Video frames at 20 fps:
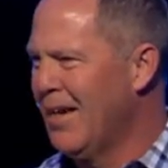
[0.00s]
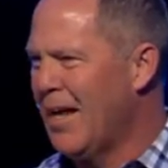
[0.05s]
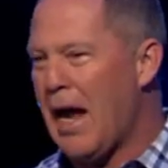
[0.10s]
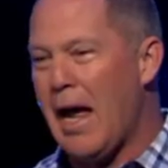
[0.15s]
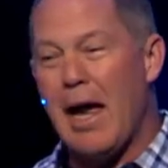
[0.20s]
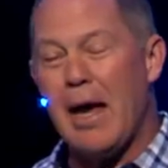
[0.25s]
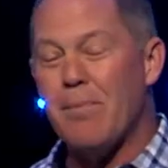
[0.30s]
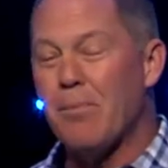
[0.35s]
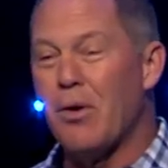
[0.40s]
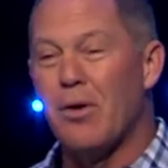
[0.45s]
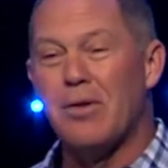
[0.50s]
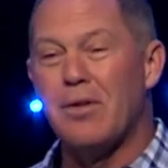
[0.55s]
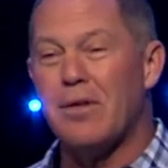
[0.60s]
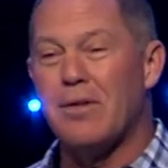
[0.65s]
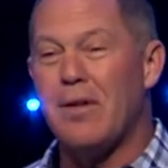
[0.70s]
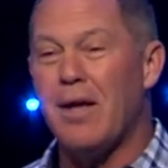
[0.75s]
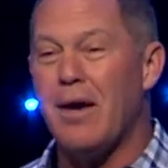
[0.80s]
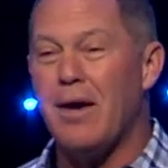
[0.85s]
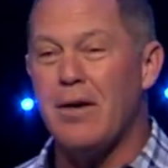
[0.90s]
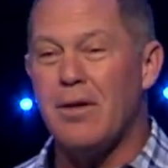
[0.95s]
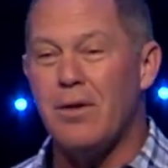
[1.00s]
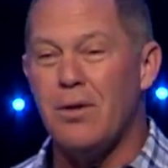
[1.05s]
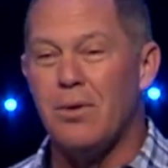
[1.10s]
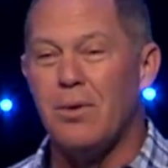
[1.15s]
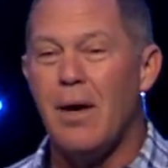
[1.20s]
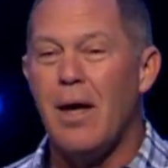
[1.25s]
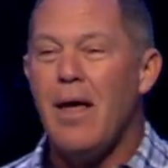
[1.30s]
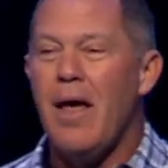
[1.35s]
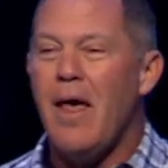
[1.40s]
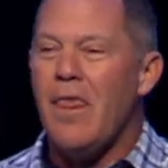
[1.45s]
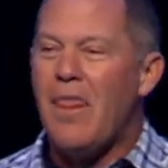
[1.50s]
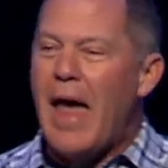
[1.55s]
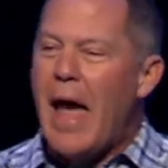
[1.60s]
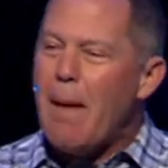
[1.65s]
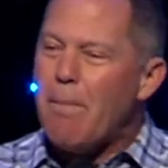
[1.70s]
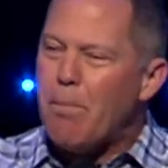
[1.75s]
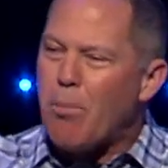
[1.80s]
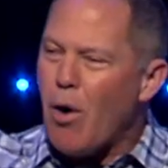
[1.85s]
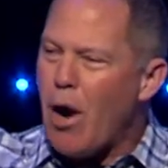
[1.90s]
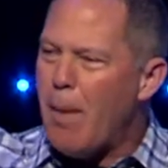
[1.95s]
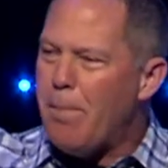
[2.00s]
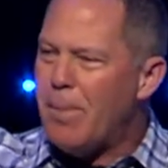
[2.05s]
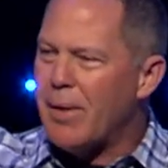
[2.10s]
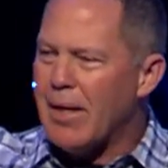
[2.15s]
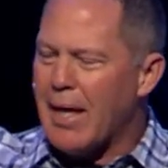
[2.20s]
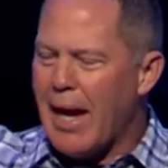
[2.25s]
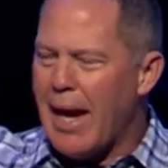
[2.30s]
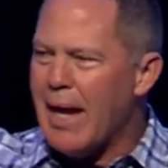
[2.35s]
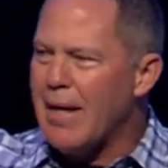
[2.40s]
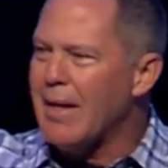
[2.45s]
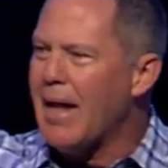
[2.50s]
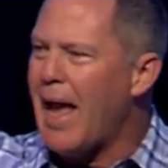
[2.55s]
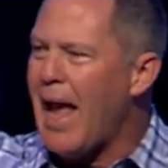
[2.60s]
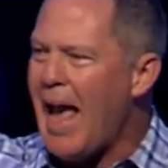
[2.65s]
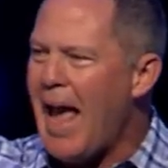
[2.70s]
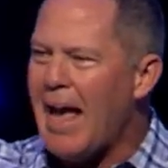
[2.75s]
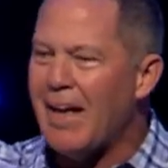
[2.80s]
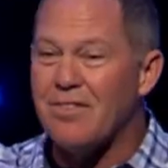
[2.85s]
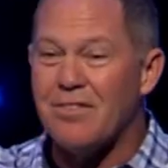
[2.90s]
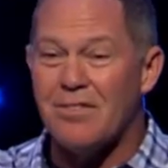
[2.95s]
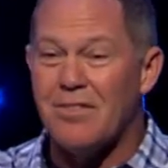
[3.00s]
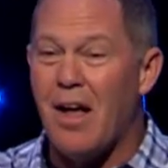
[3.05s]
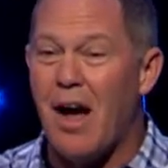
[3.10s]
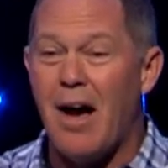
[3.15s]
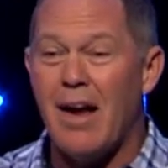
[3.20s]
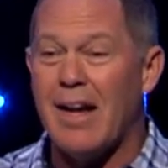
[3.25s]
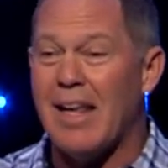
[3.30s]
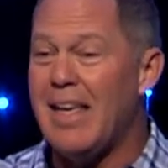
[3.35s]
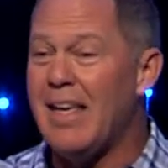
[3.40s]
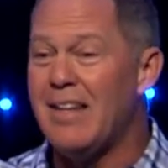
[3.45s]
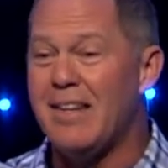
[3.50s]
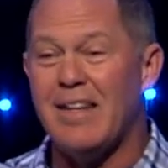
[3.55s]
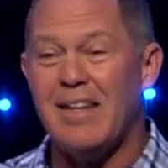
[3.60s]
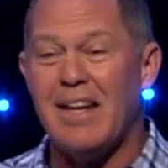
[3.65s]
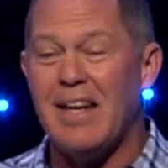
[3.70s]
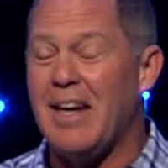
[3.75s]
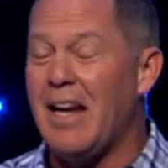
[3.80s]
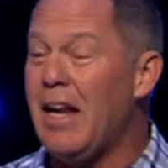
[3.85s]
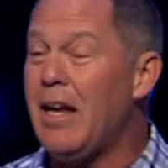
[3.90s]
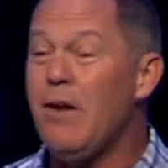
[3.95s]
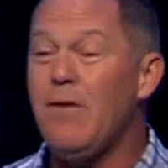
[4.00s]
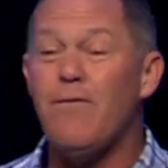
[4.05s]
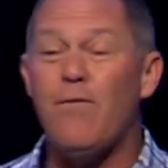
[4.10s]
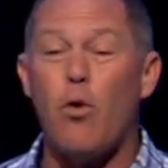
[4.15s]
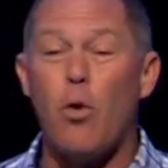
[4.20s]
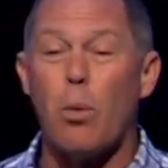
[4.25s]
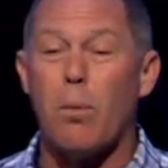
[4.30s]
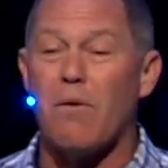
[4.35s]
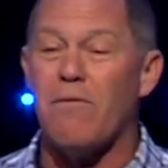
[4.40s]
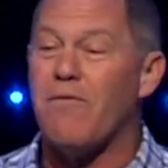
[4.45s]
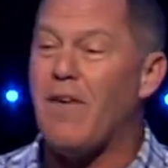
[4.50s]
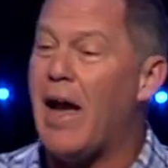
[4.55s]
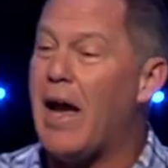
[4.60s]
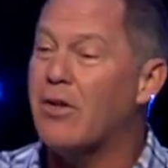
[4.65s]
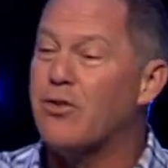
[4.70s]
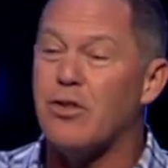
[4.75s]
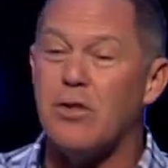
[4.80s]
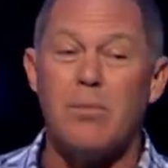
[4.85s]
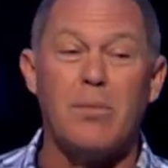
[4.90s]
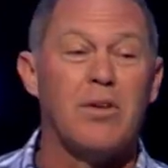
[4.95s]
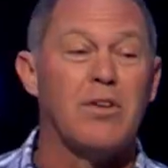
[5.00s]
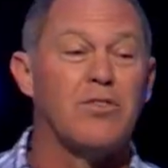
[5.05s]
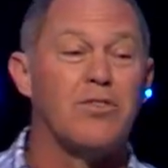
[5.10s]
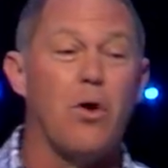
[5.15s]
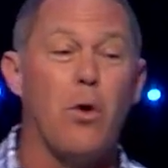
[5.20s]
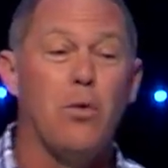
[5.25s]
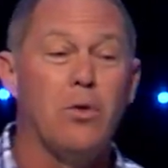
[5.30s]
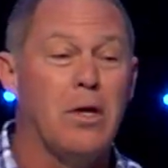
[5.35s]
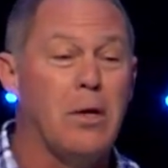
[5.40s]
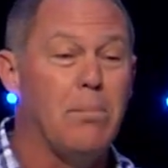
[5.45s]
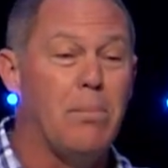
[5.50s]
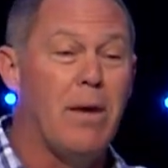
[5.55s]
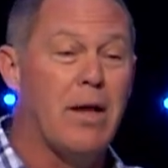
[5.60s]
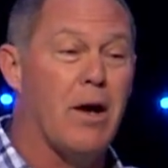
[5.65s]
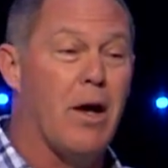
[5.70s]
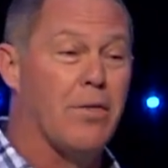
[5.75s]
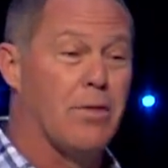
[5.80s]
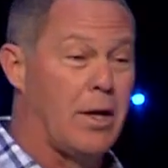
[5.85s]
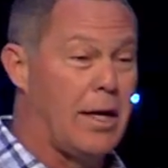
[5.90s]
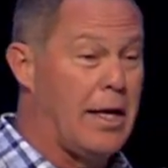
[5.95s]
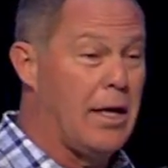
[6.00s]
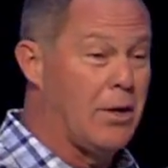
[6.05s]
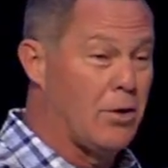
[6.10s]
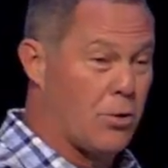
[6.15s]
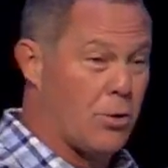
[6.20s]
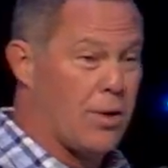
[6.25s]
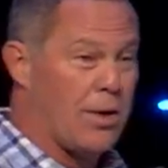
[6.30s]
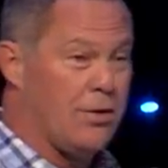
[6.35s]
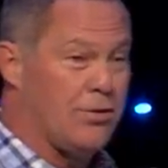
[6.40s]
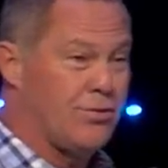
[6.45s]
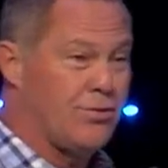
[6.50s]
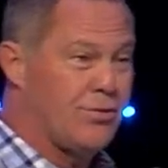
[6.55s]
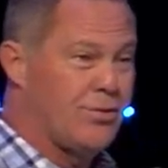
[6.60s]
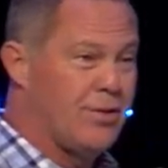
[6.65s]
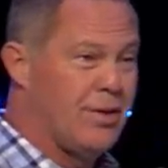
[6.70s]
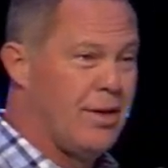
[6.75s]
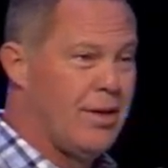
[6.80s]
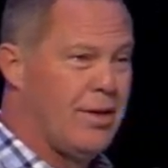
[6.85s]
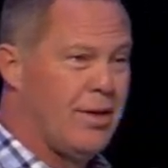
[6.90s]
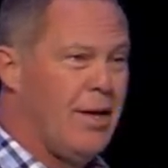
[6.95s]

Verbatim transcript: And I am going to tell you that propaganda has not ended in any form or fashion, but has only been on the increase.